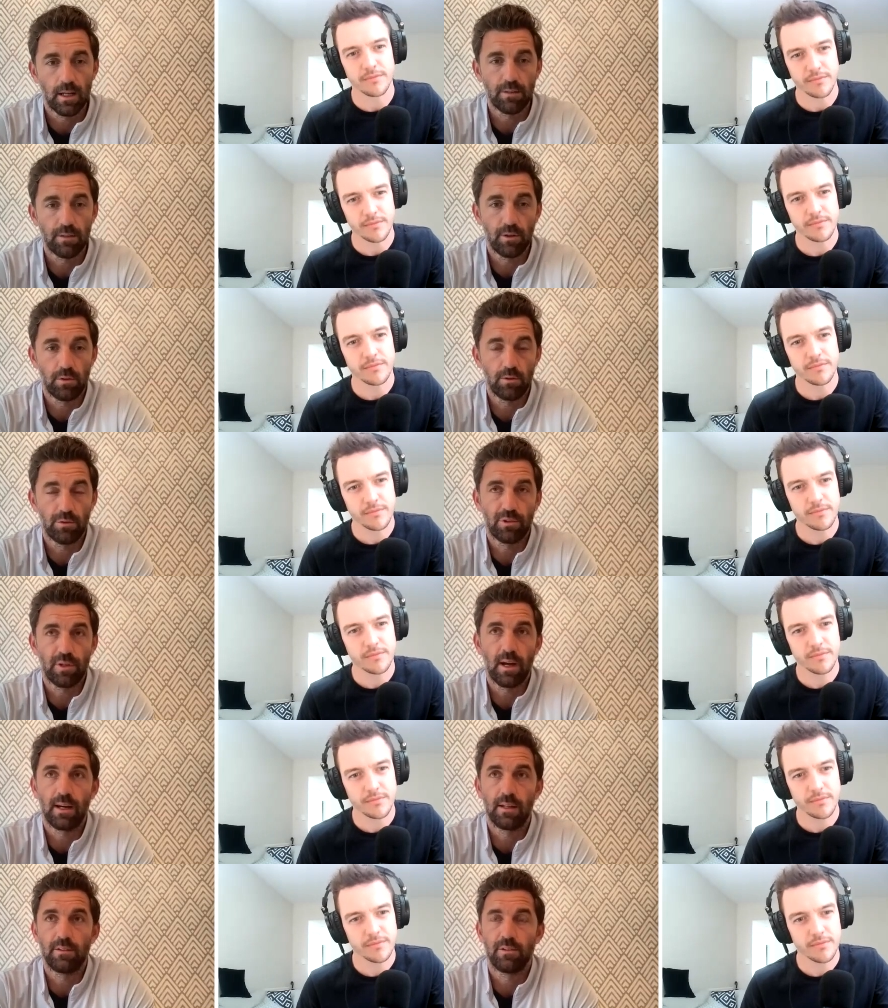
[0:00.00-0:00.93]
Speaker 1: and if you
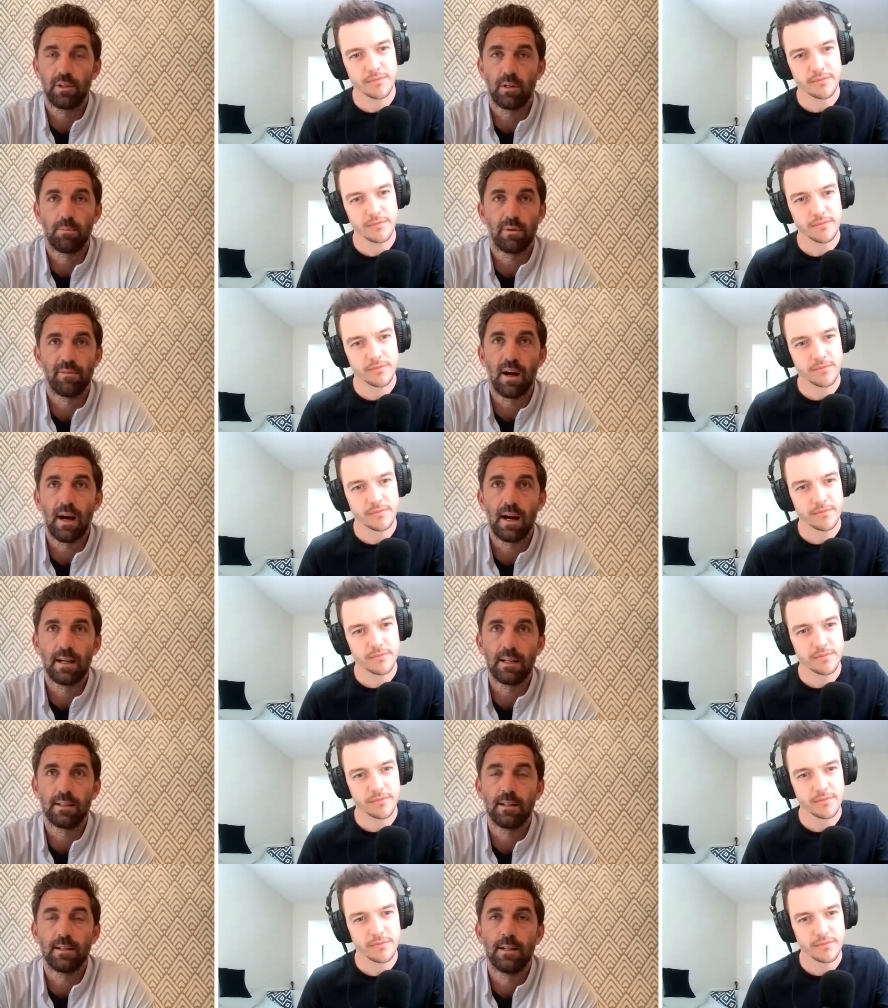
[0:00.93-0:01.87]
starting to
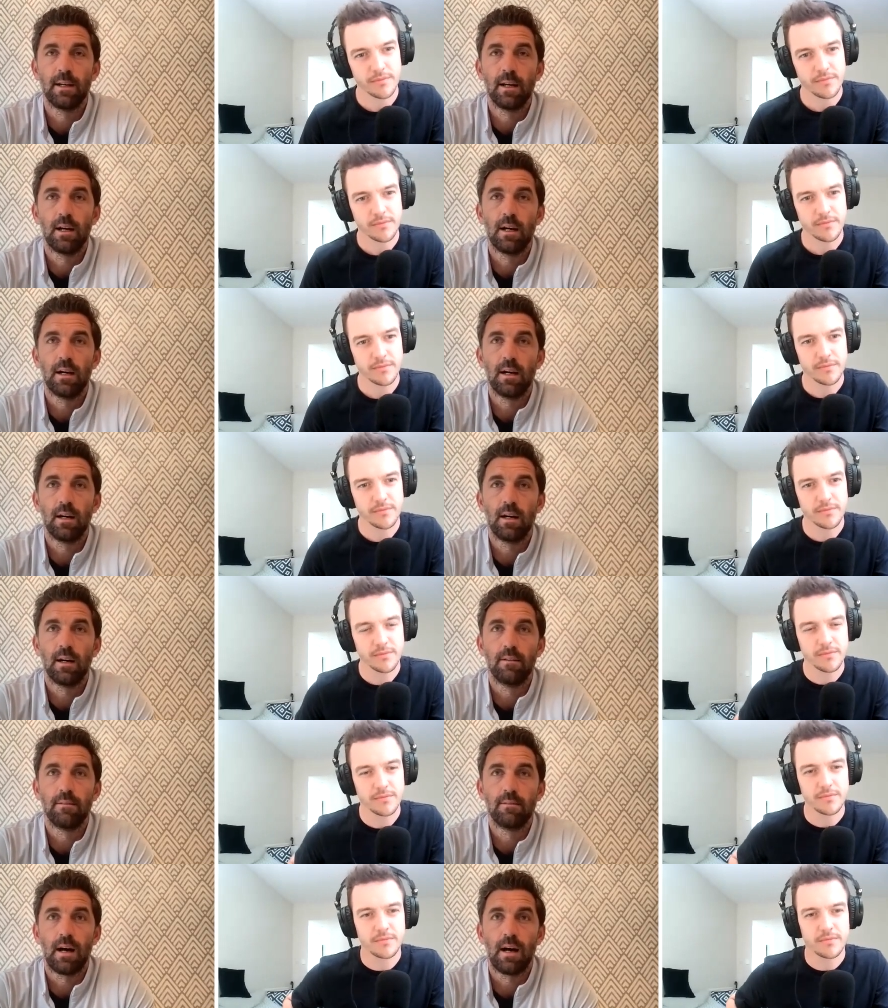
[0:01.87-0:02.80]
provide
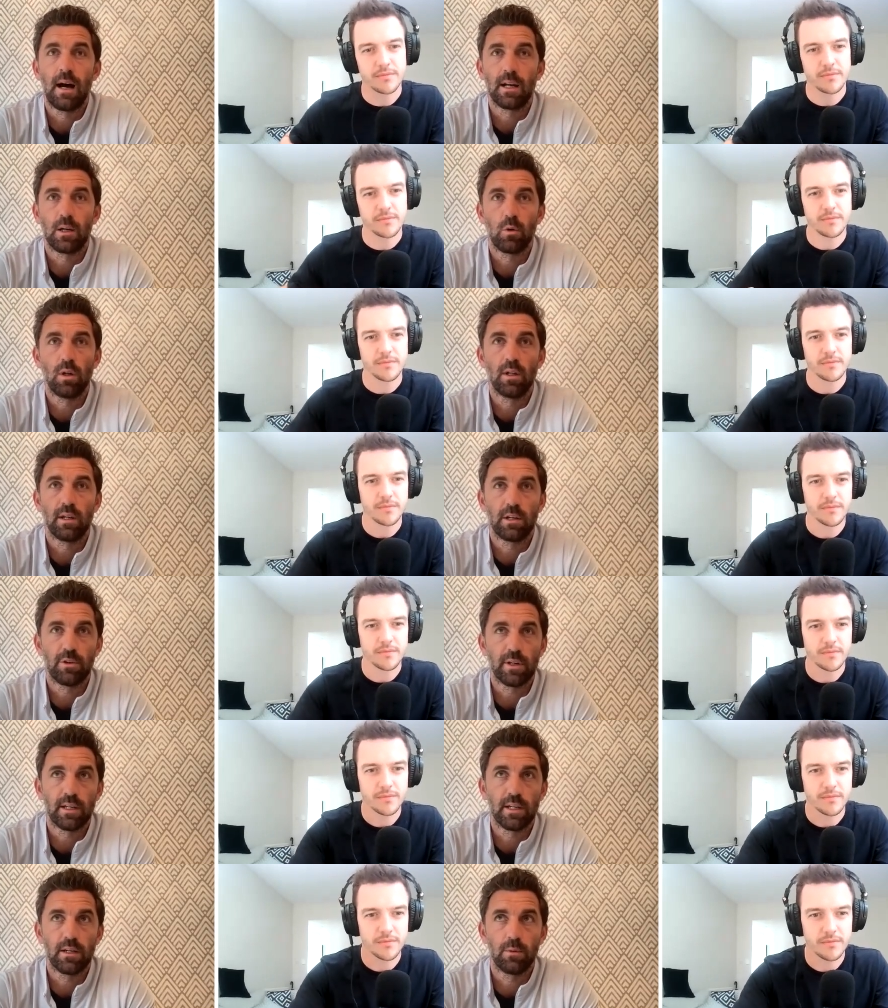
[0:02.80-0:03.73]
uh, high quality
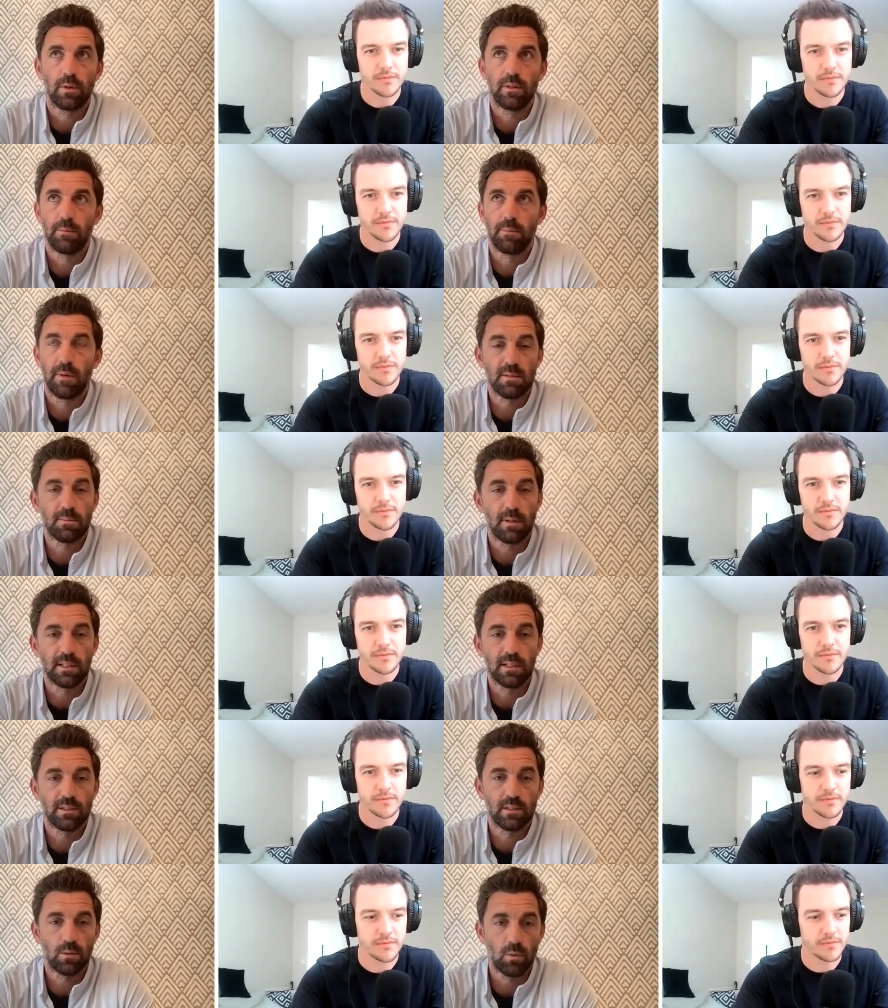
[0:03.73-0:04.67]
cricket with the best
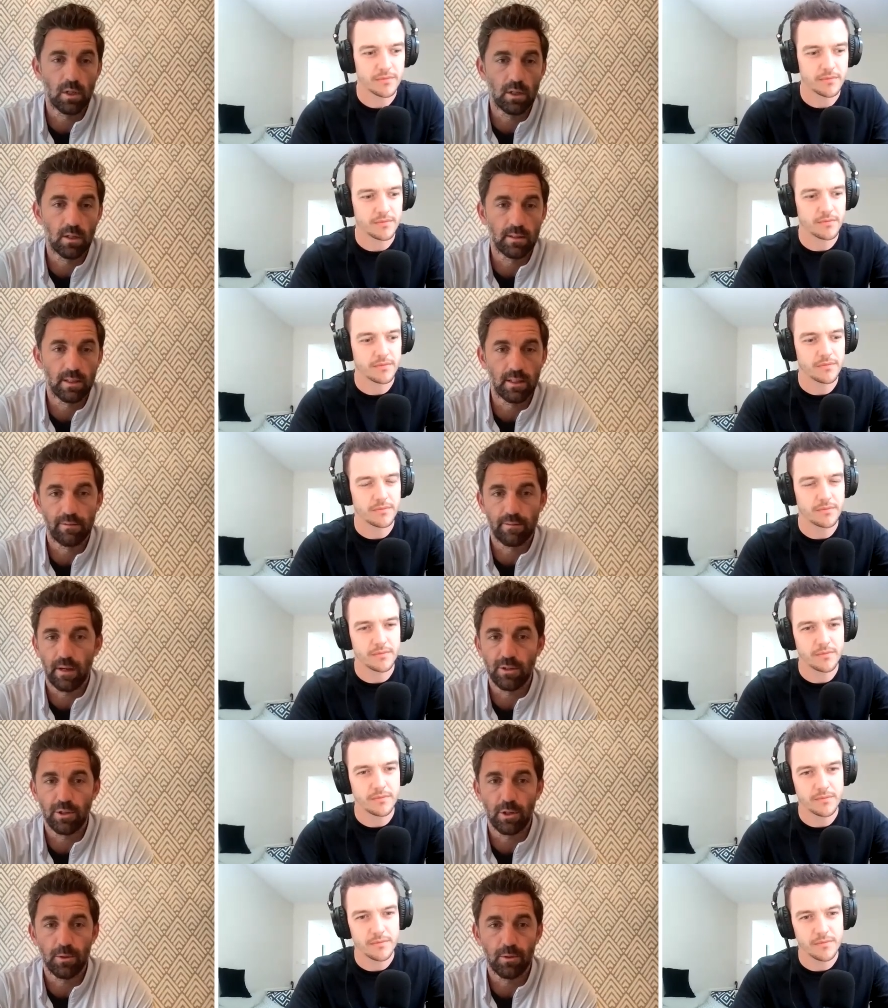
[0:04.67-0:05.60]
players in the world in a
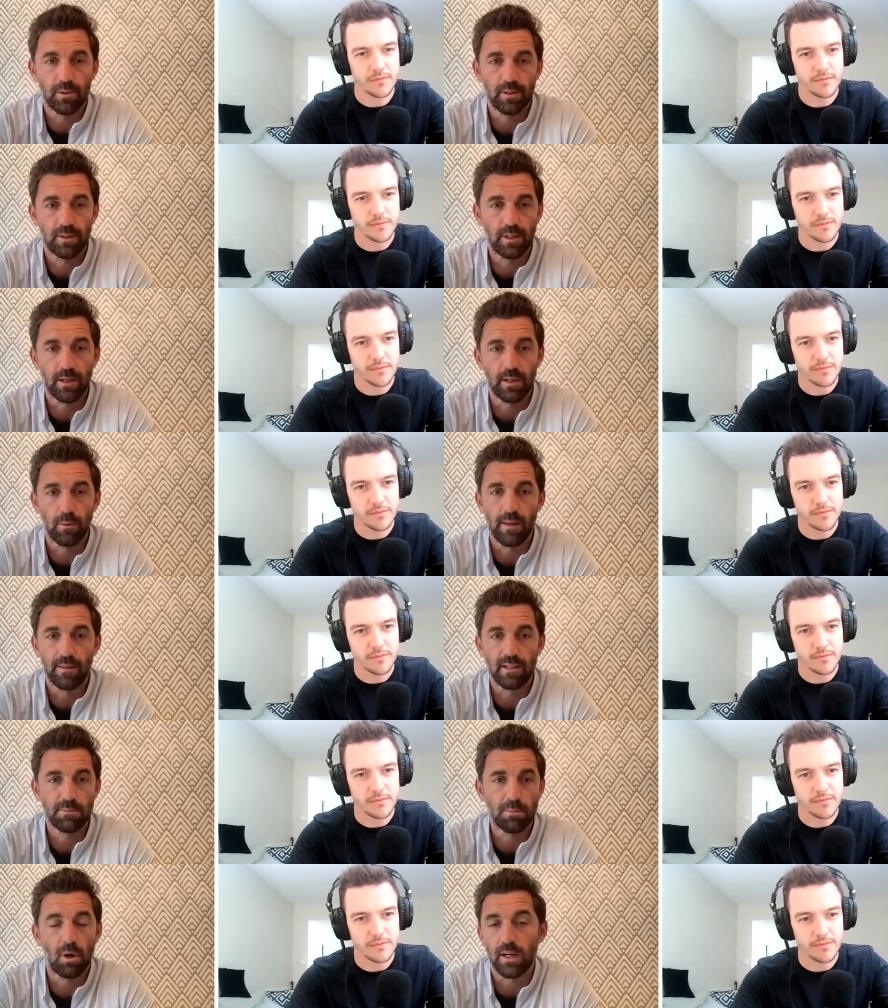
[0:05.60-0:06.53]
venue near where
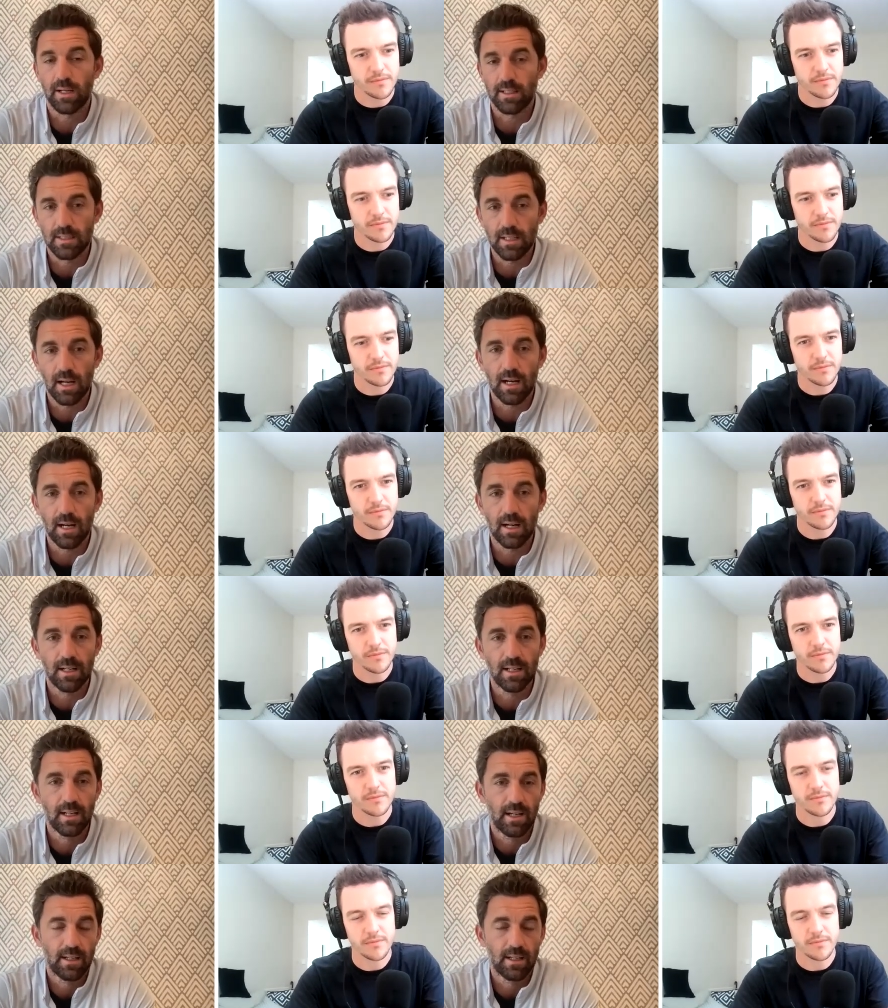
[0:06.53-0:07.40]
these pockets are,